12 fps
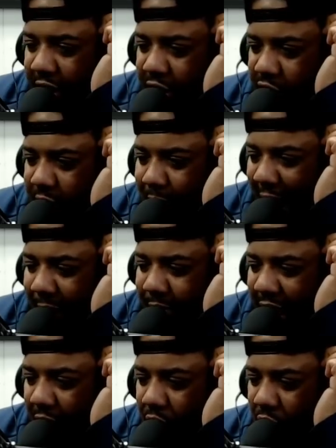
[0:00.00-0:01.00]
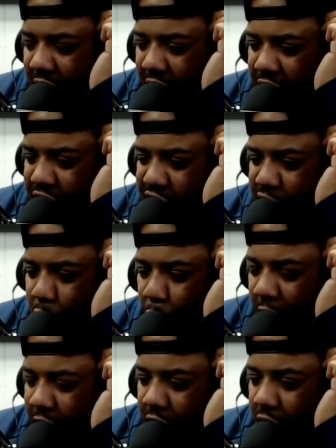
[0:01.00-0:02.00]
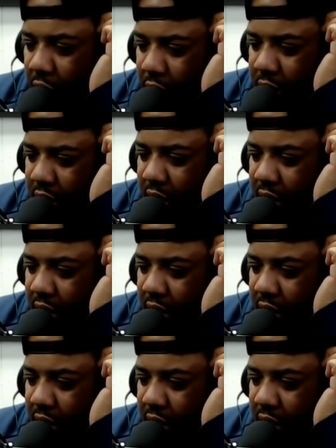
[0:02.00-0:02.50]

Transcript: just mapped out and it's just one go.